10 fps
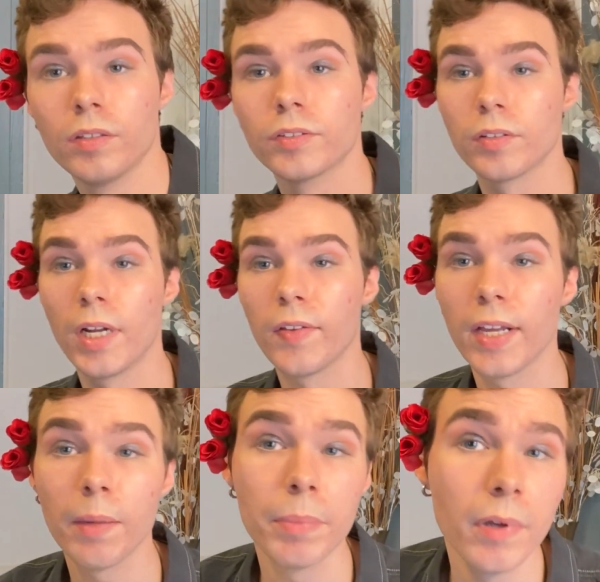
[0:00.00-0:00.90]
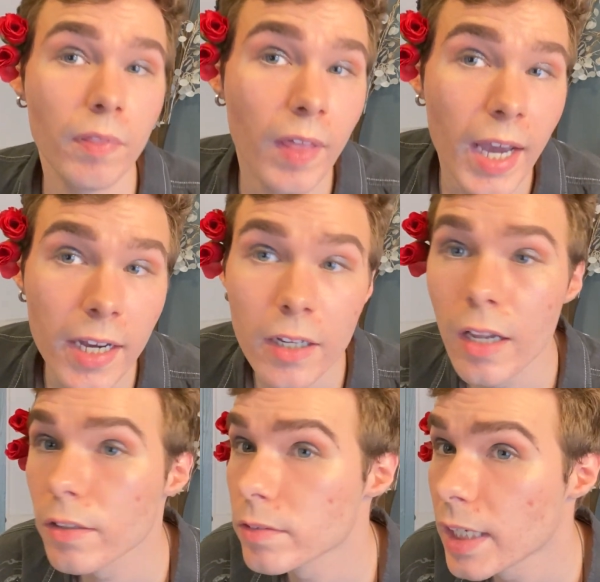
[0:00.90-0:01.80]
So now that I put that
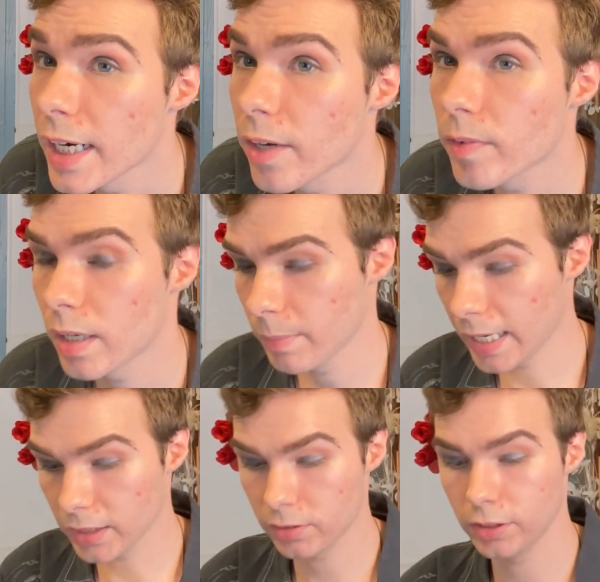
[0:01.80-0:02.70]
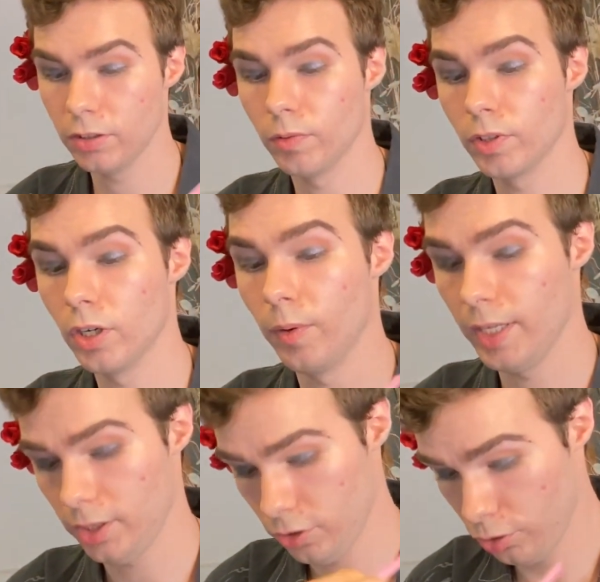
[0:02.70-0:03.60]
color down, I'm actually going to go
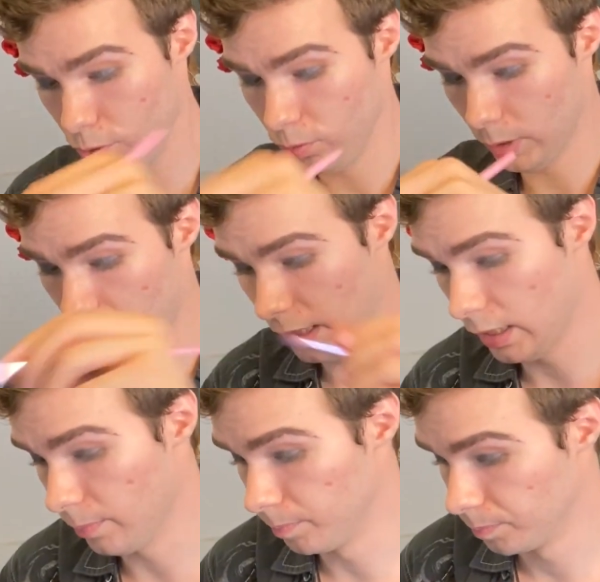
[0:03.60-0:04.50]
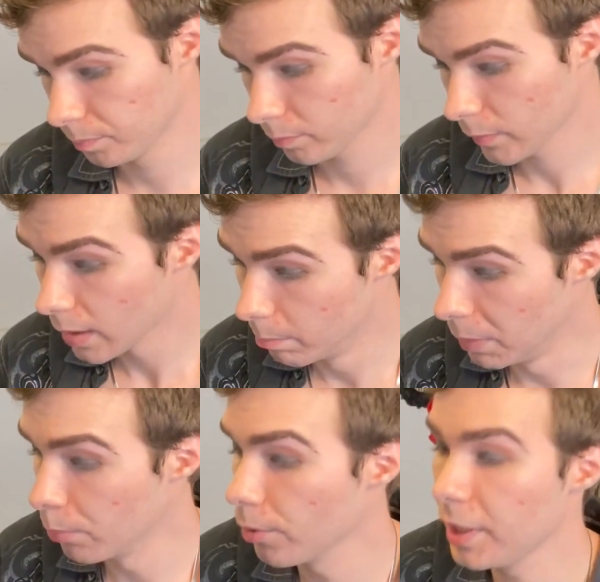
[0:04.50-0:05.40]
into
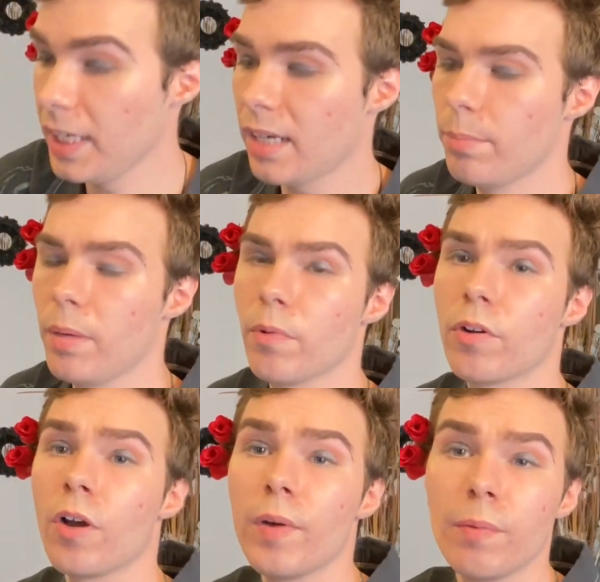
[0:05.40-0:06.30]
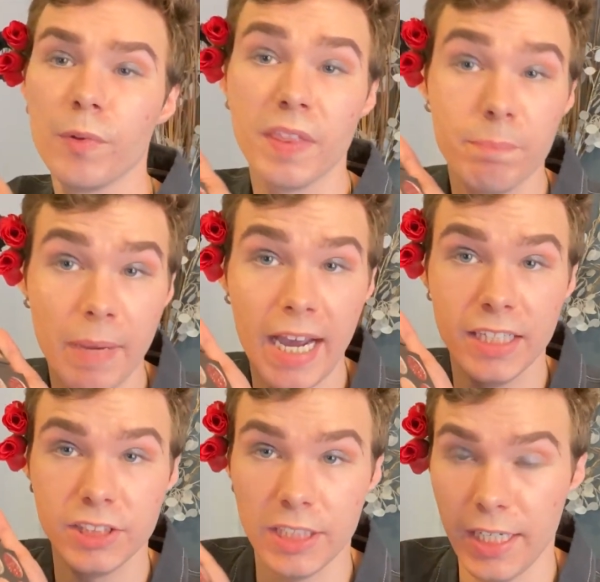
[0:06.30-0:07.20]
Memory again, but I'm going to go in with the
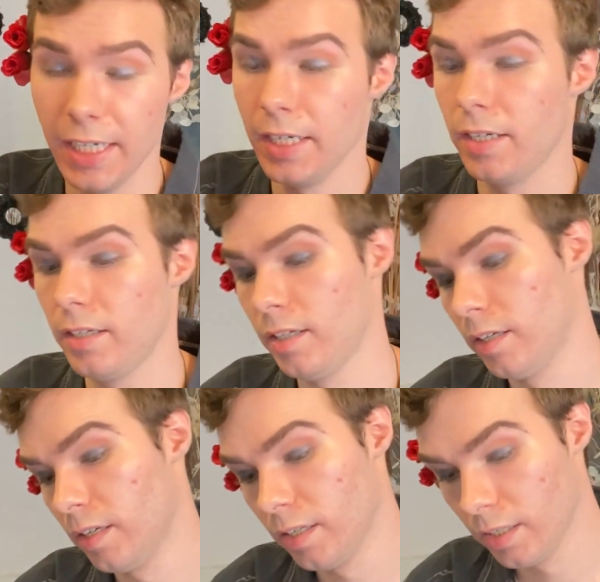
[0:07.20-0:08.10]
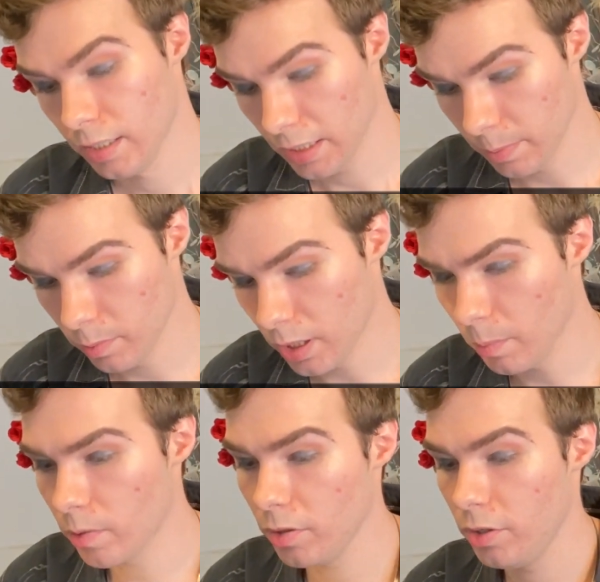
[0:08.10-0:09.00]
matte shade. And what
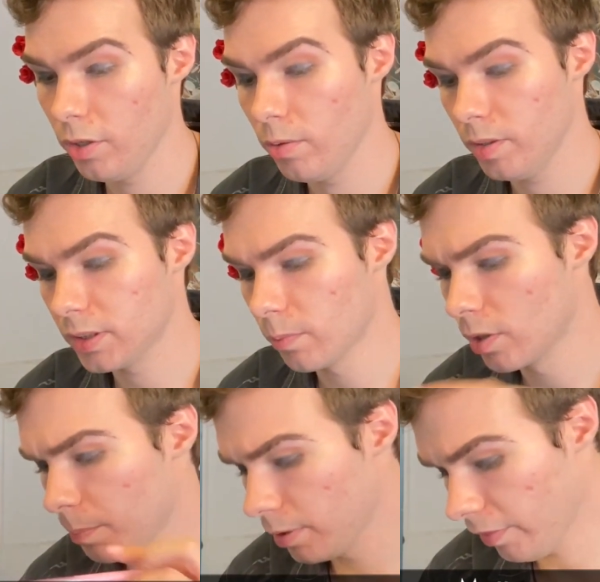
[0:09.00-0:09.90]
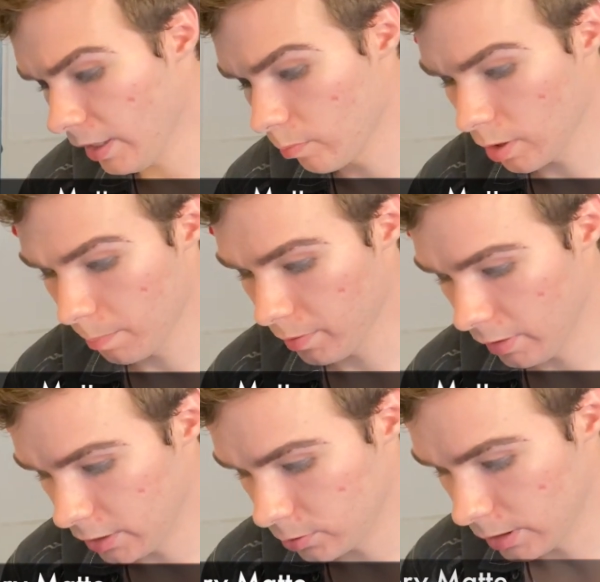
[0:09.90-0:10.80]
I'm going to do is I'm going to put that where I put
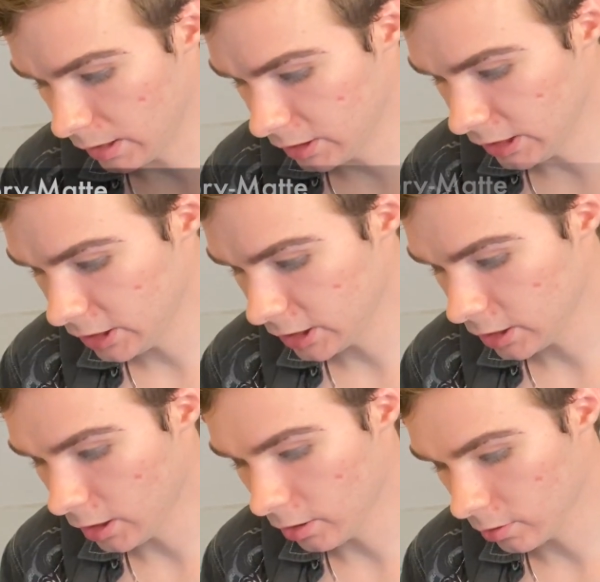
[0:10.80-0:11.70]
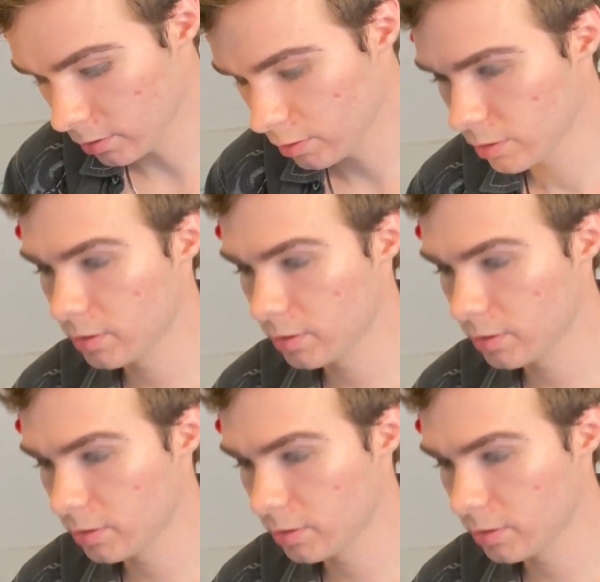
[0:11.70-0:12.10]
that transition color.